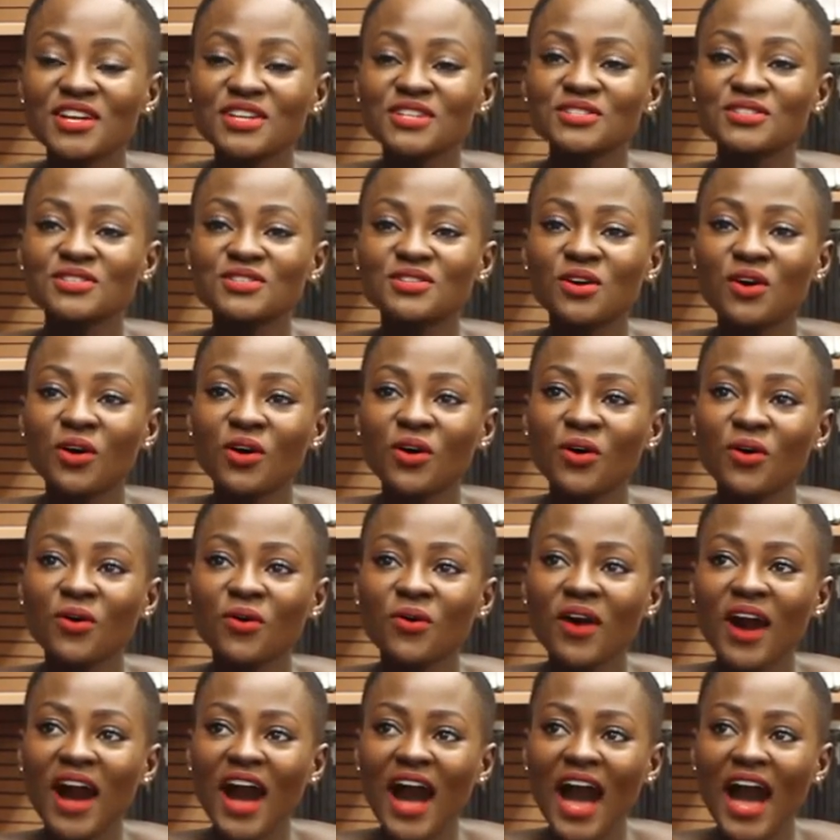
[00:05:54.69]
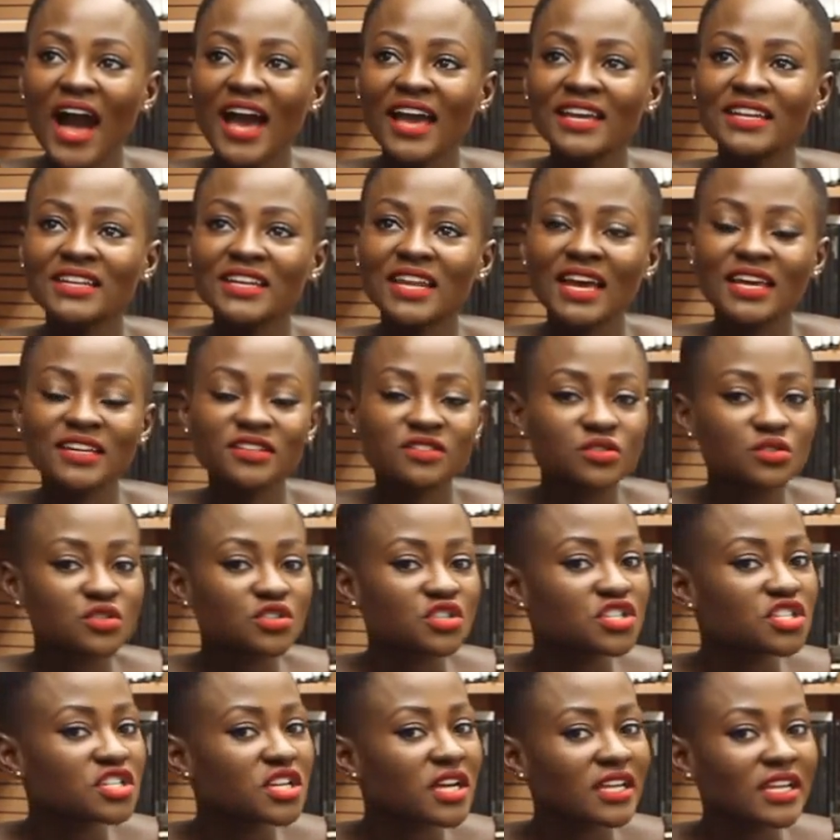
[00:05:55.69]
so i like to
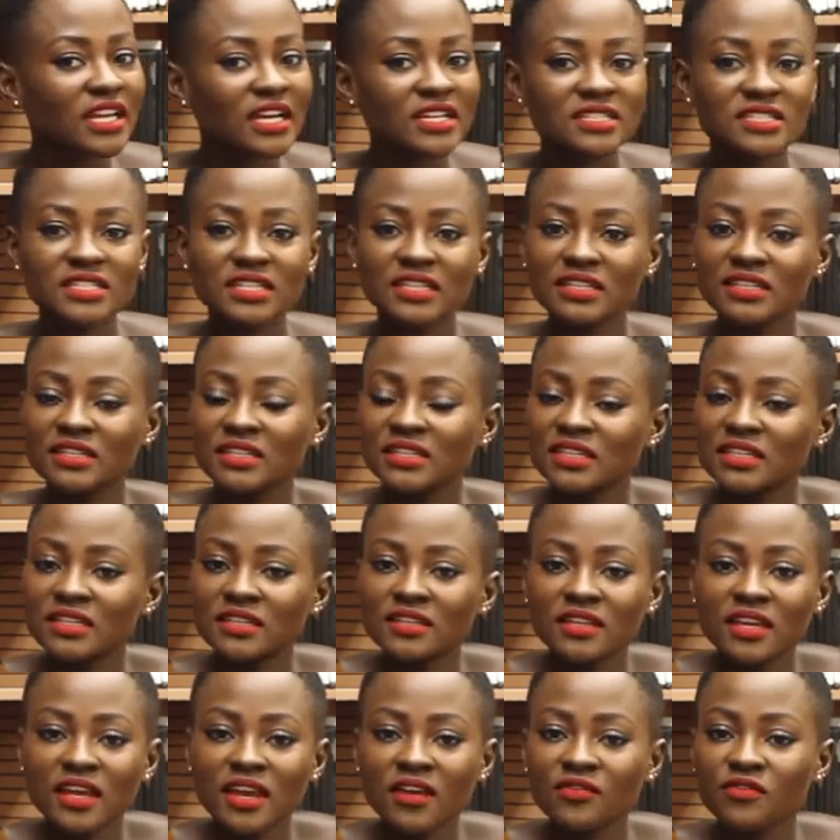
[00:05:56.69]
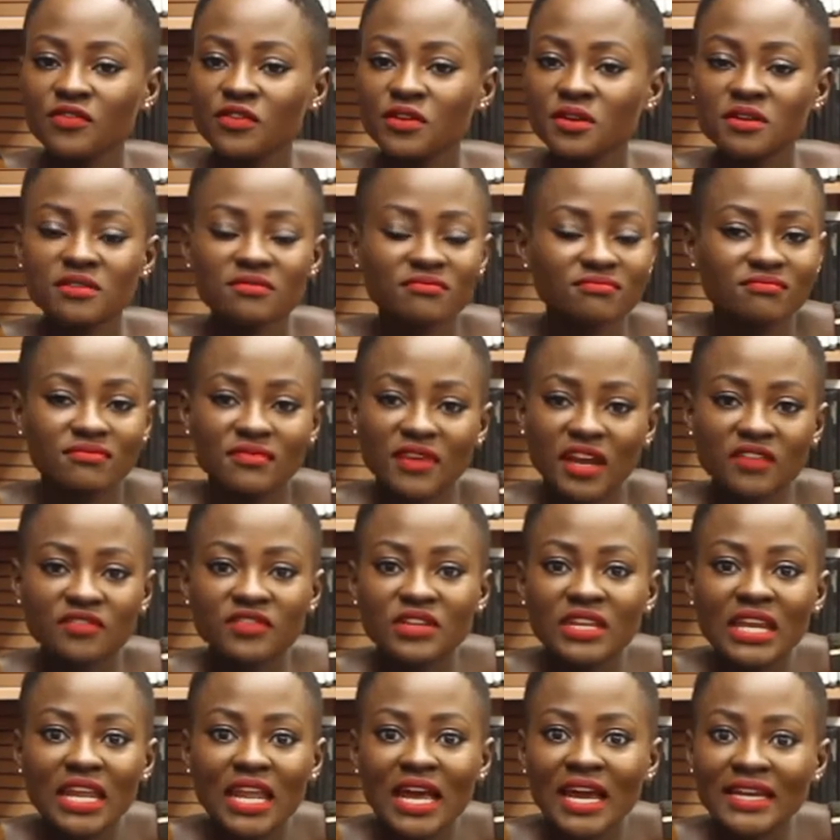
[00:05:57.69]
share that in in every
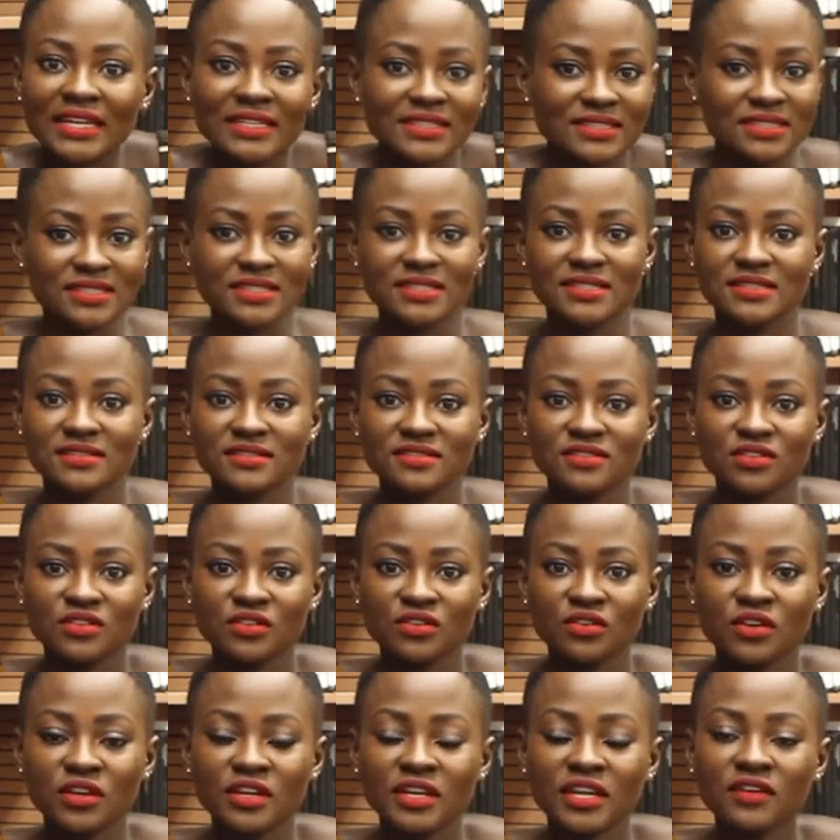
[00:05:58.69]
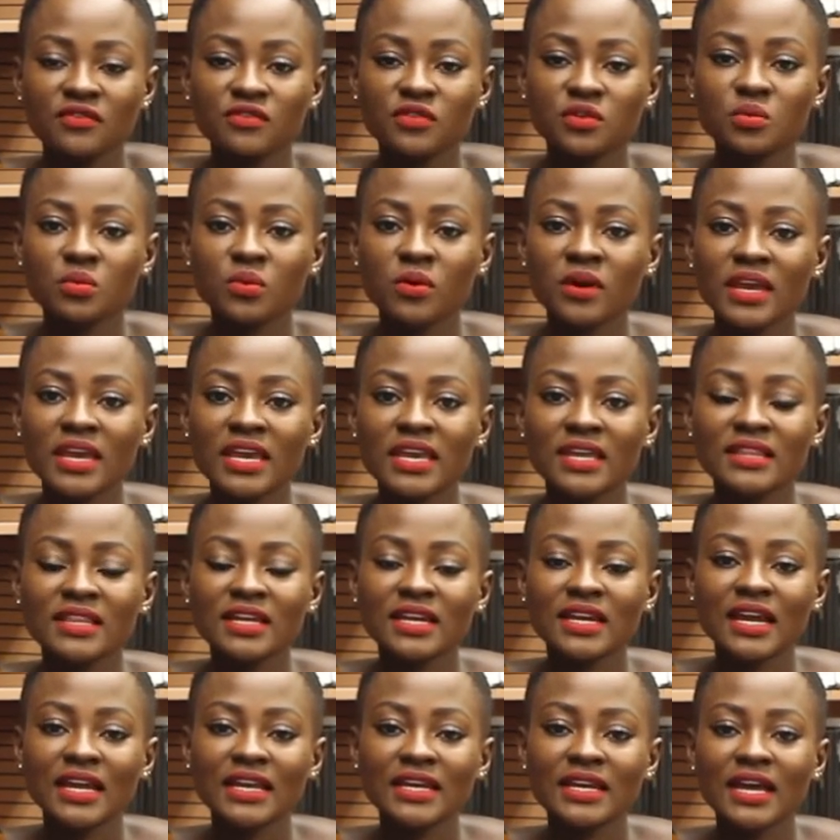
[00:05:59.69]
every light you know in every way
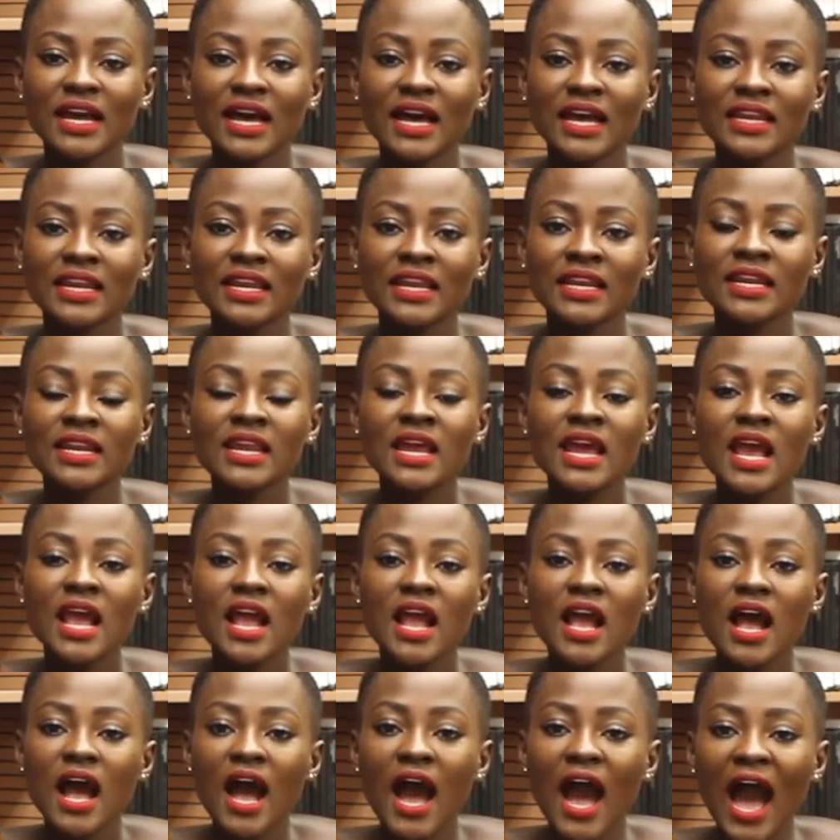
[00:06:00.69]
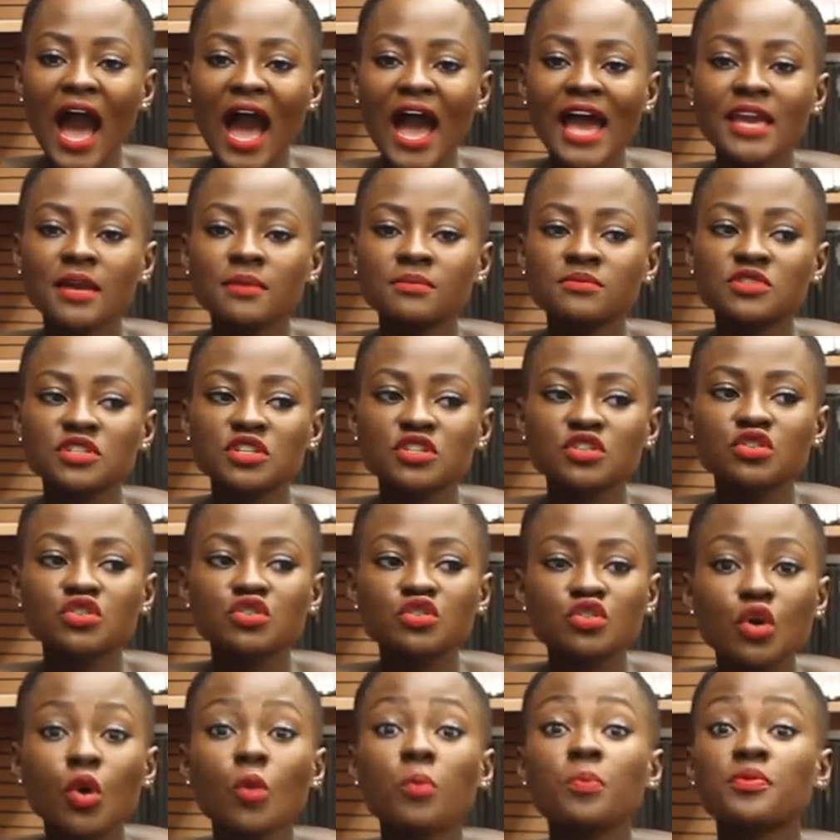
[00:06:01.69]
that i can and i am
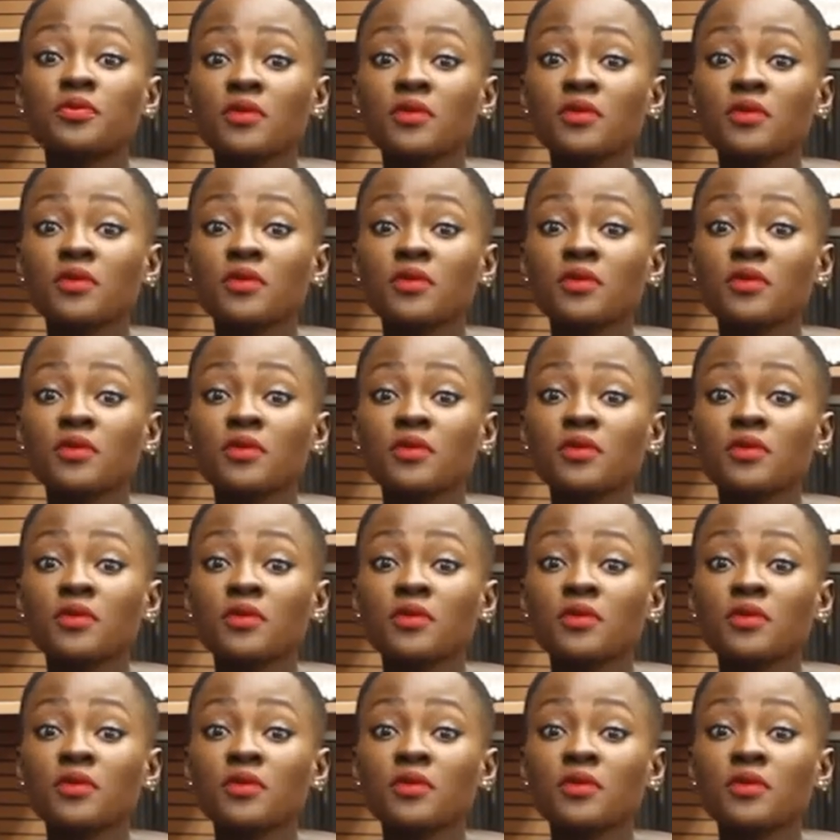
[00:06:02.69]
just so